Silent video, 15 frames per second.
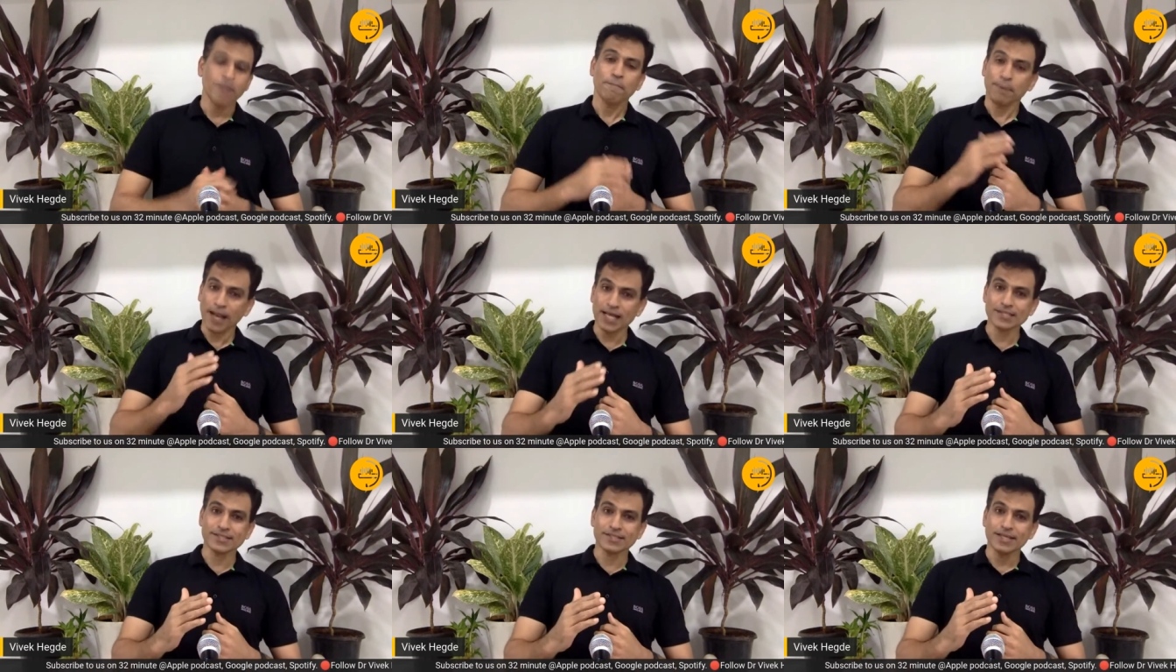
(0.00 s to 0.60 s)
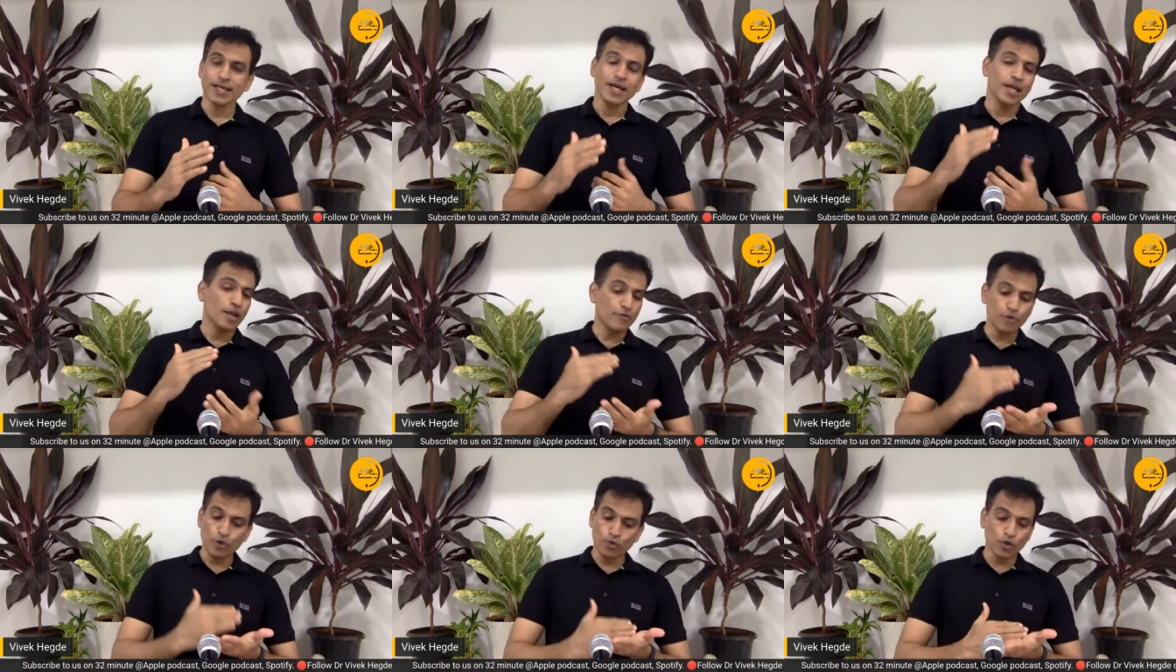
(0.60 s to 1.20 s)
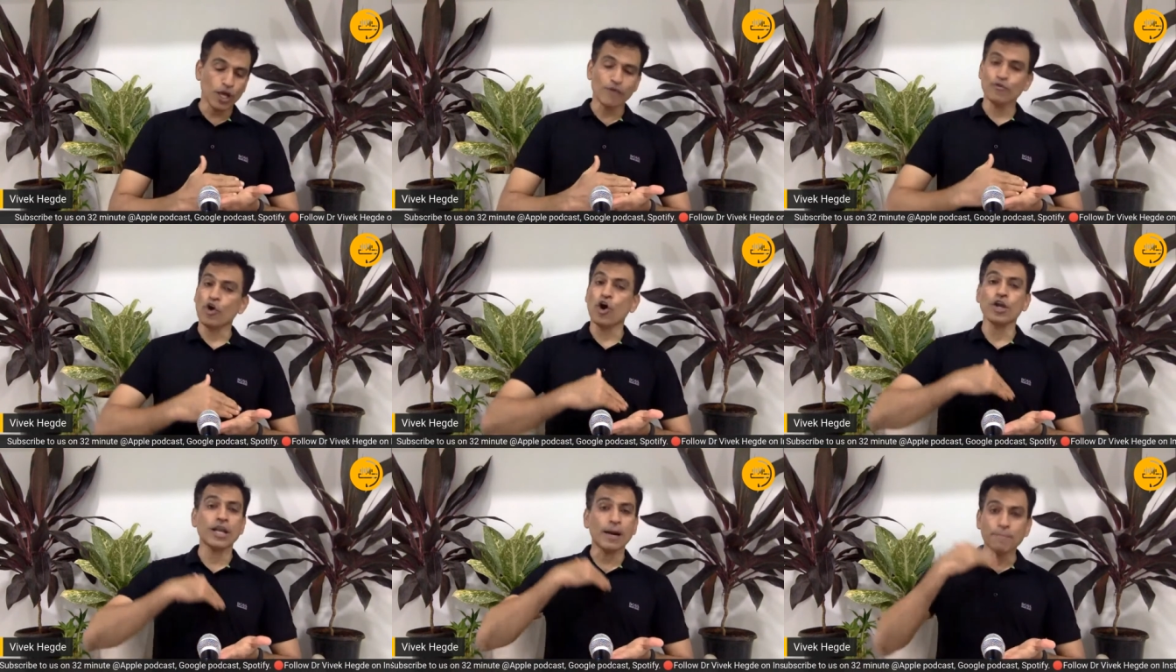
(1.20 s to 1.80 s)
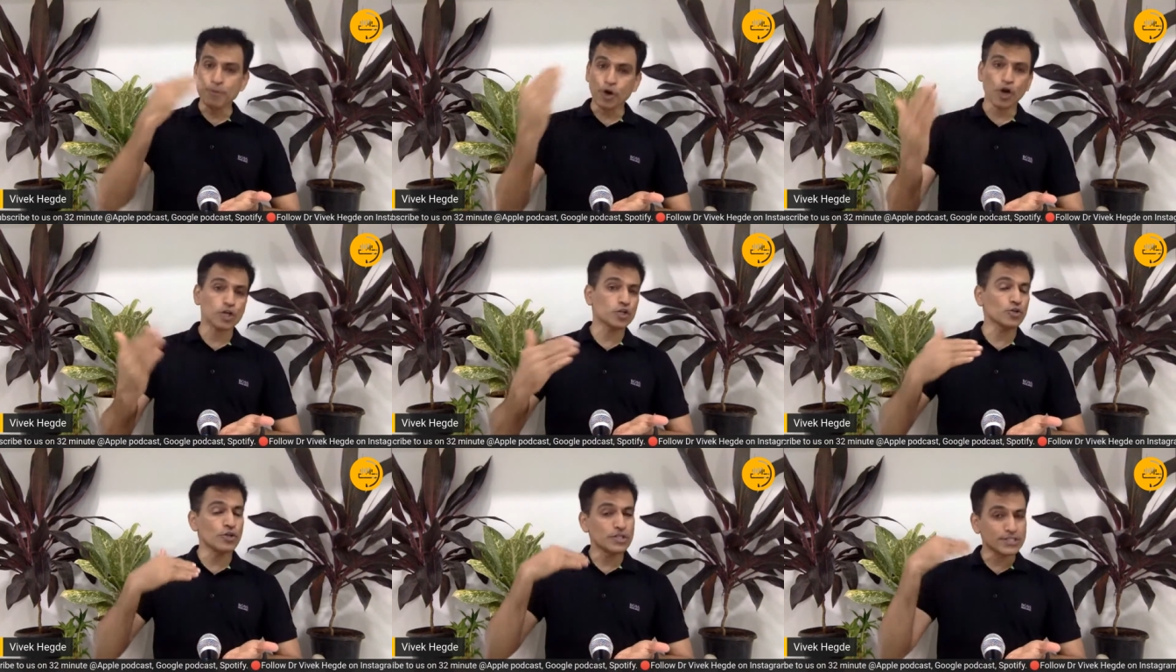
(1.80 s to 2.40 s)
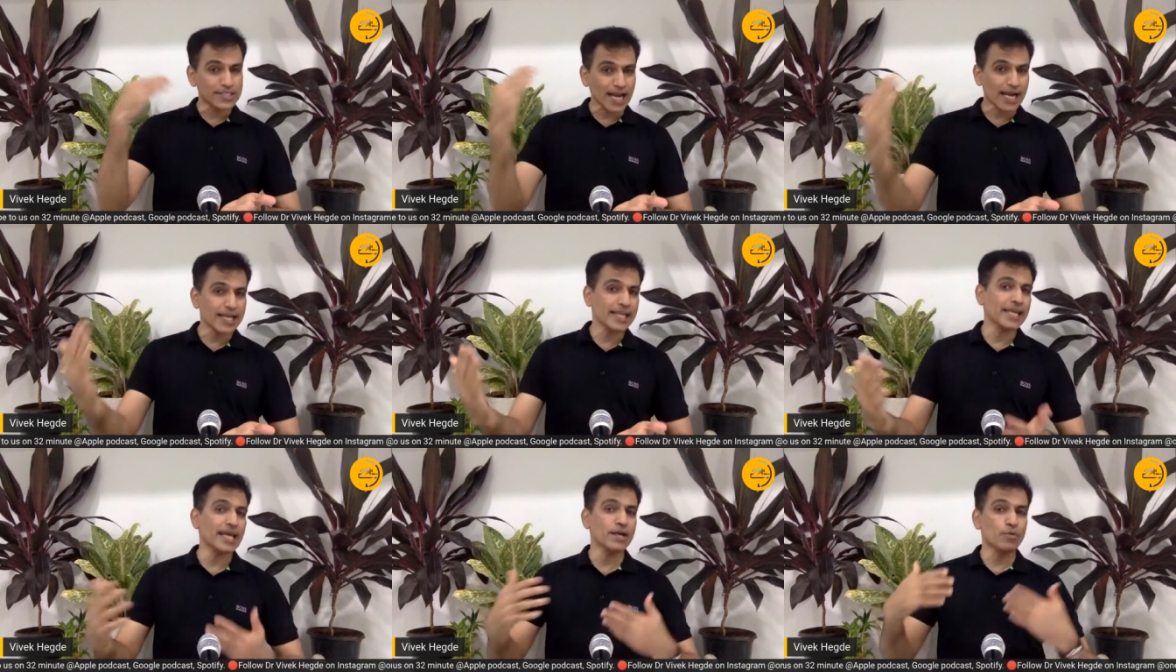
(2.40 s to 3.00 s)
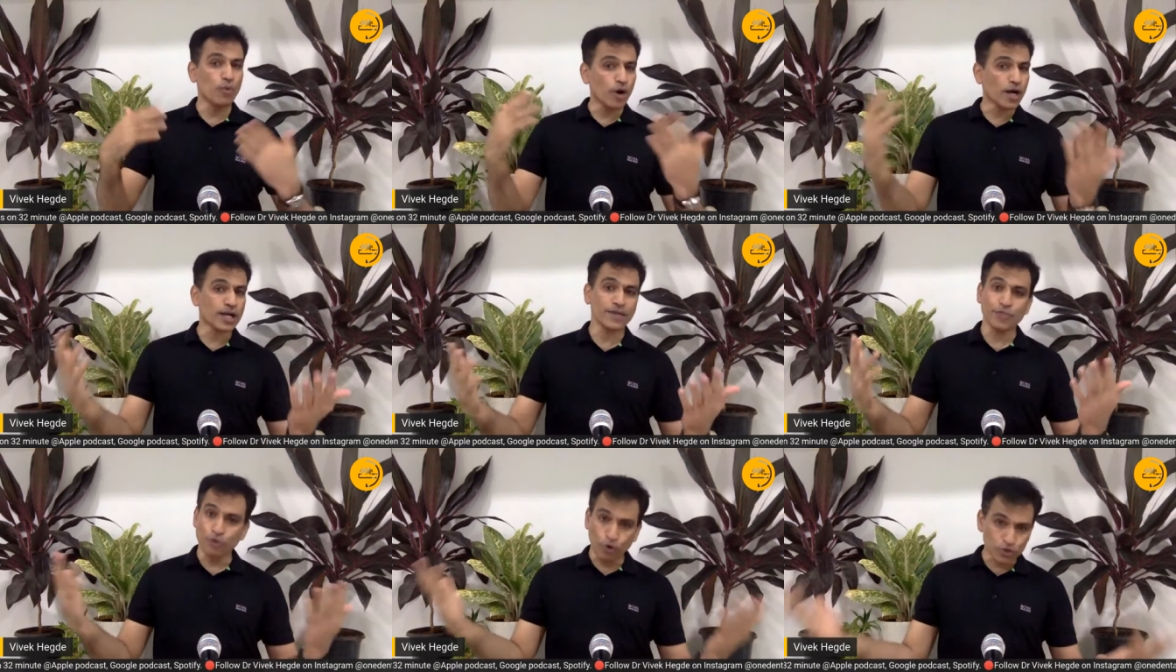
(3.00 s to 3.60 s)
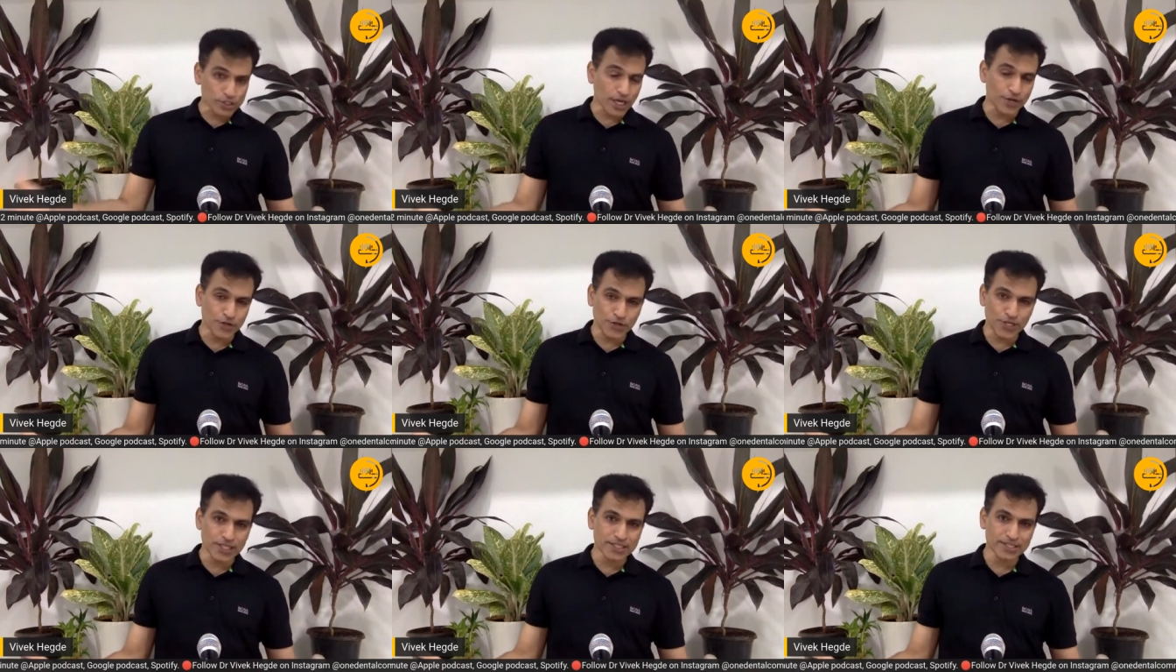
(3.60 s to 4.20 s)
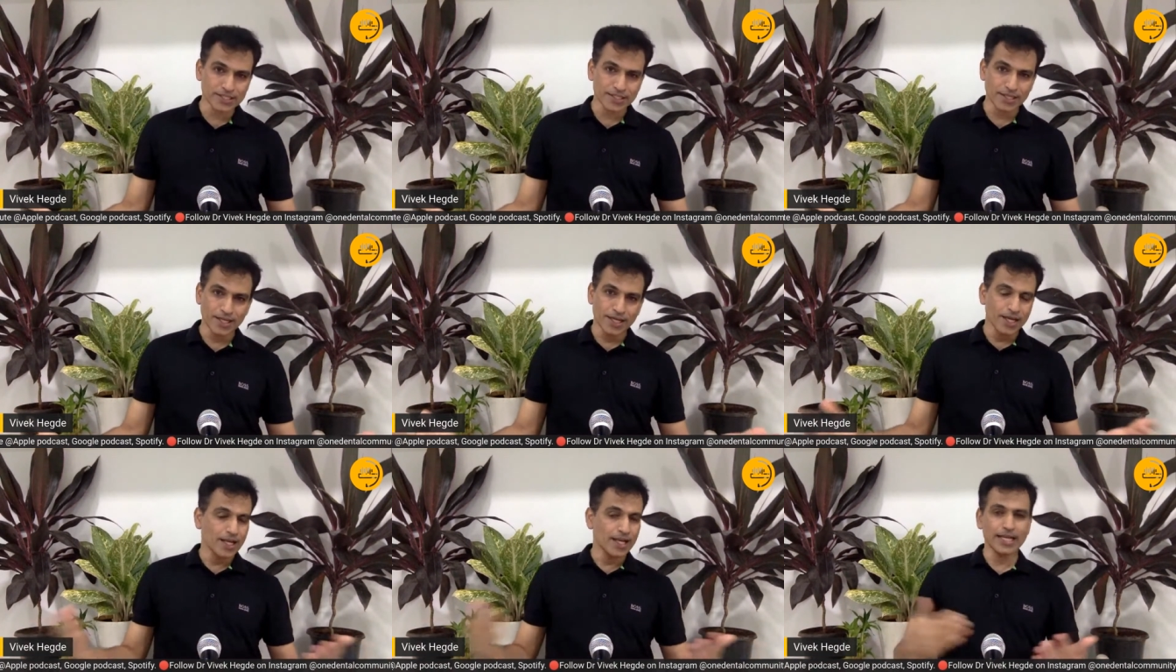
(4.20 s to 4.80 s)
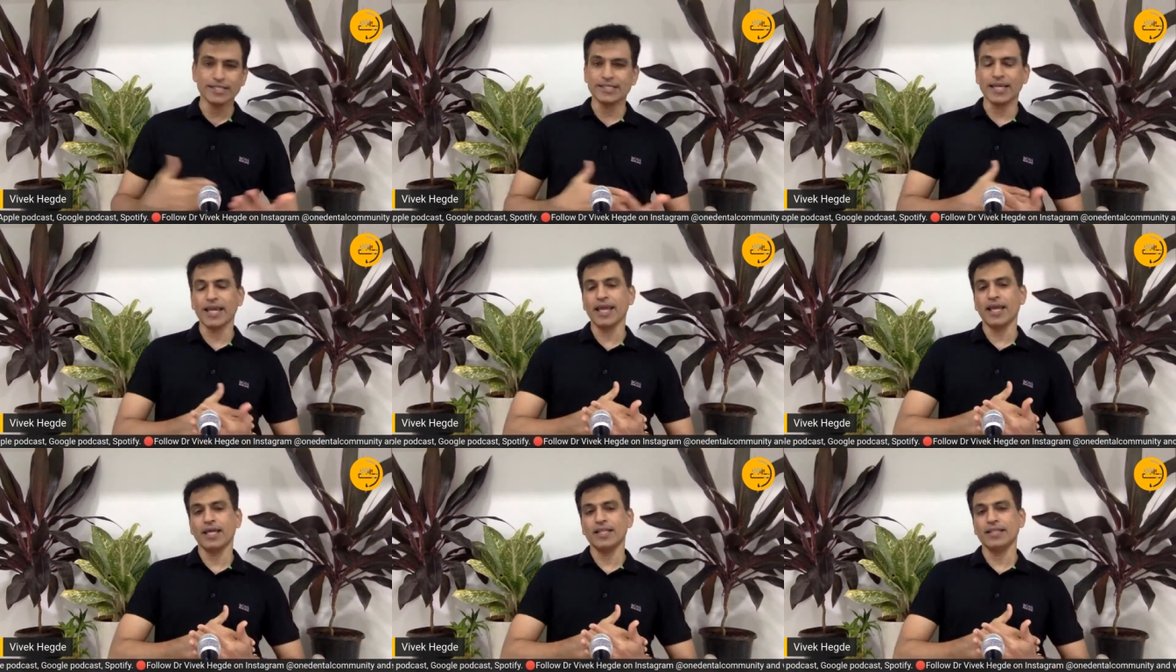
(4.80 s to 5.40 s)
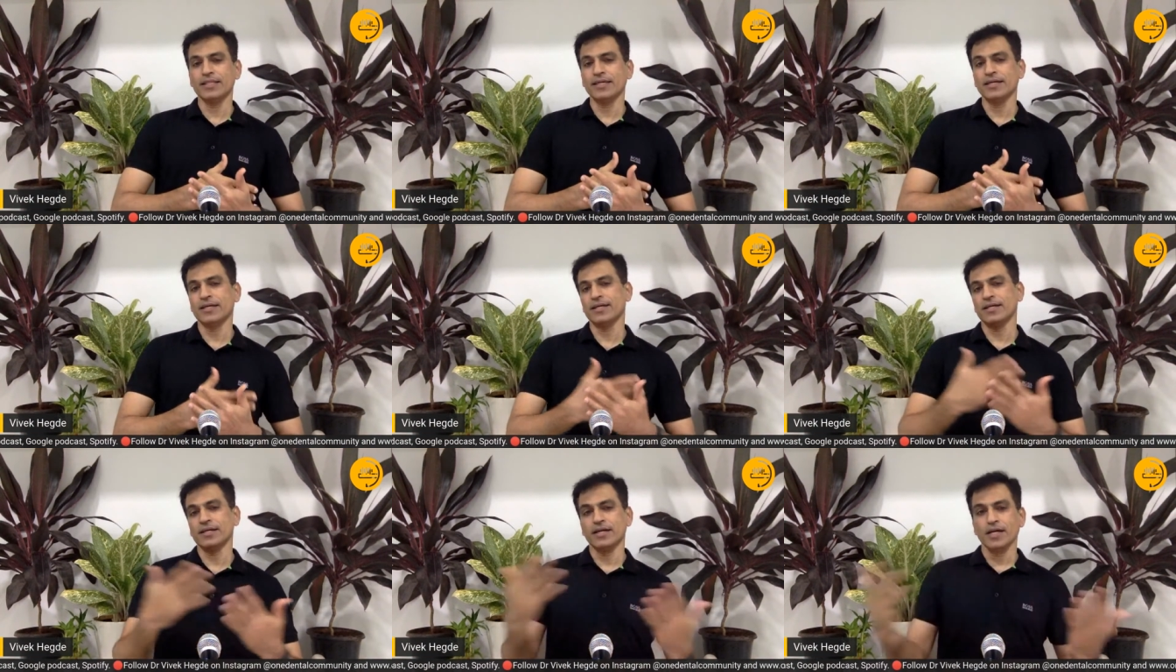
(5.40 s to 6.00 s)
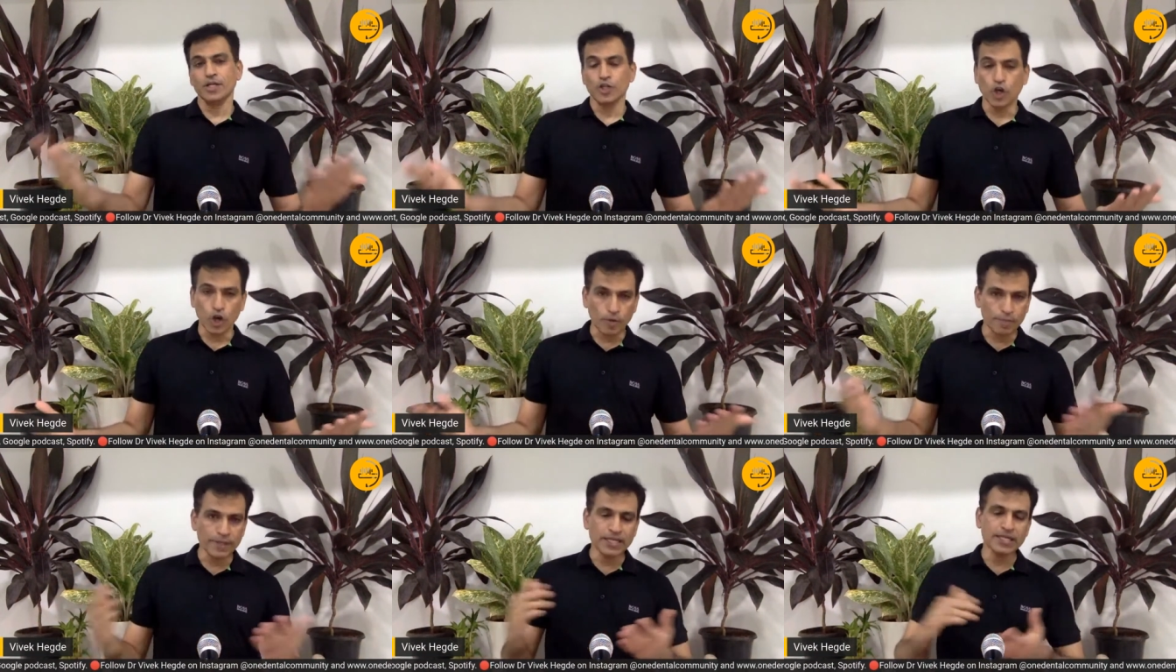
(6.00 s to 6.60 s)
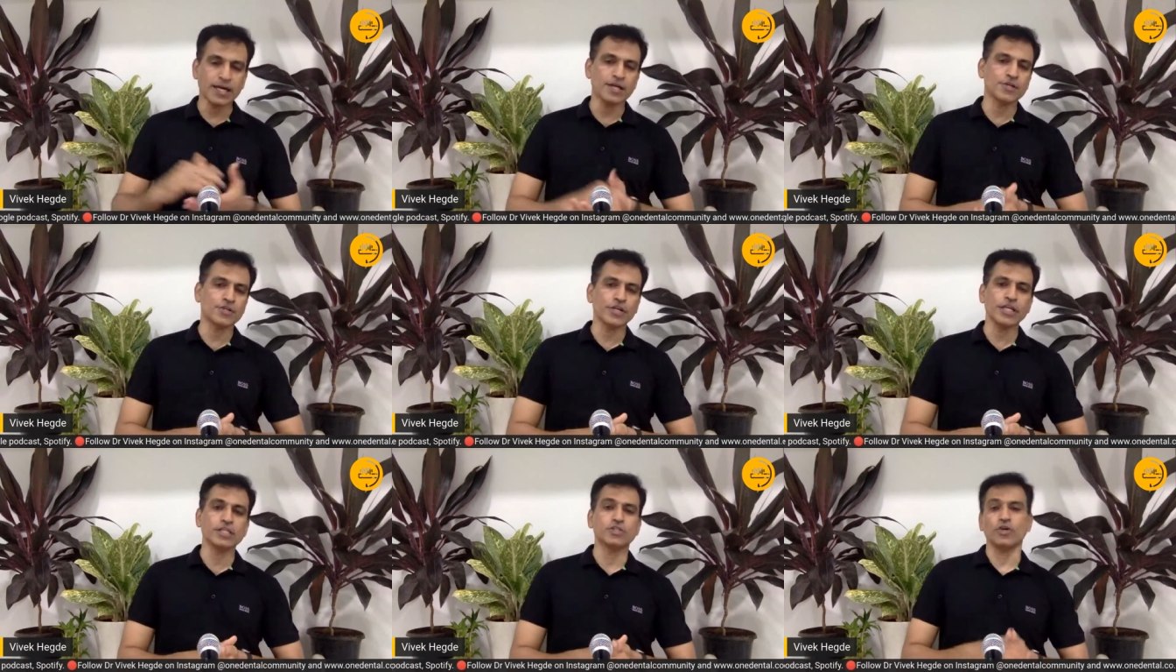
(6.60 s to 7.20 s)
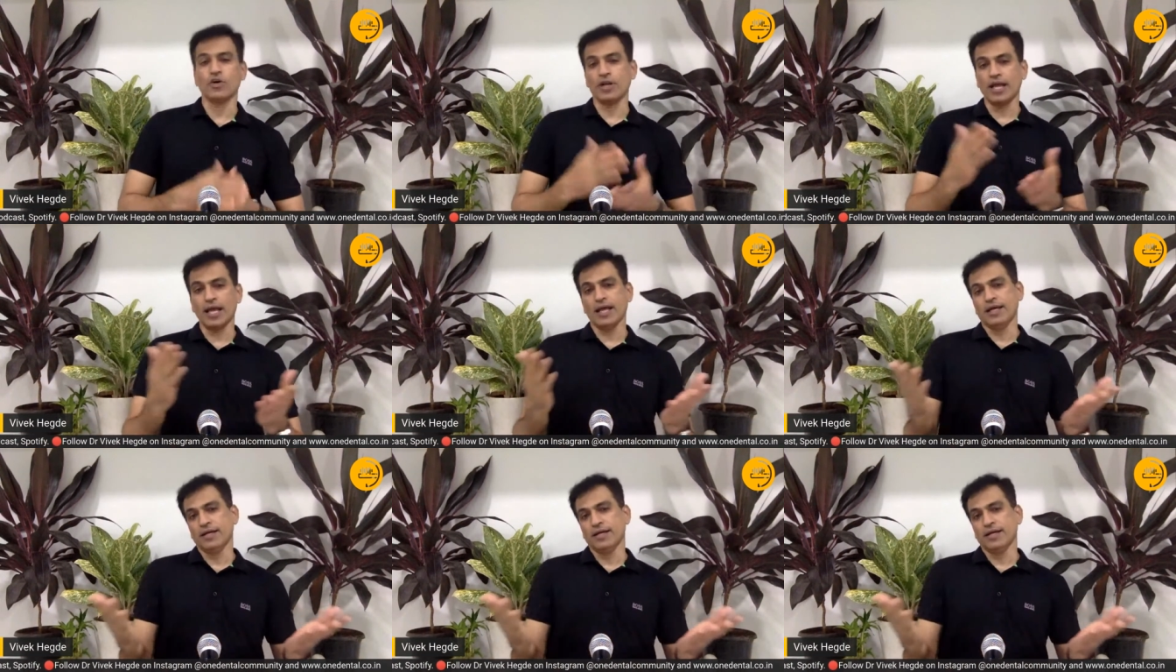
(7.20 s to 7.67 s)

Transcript: Plus, if you would have gone abroad to study and work in those countries, like say the European countries or